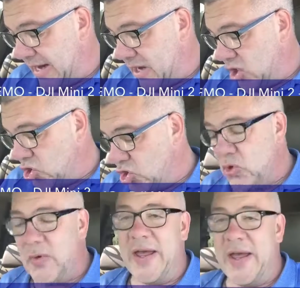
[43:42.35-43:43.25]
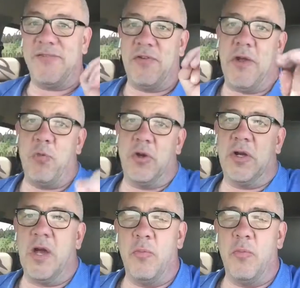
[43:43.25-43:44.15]
Air 2S Fly More
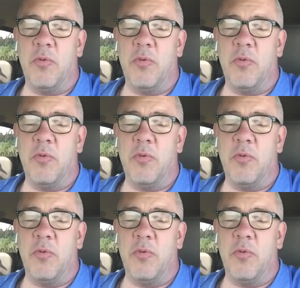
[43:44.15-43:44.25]
combo.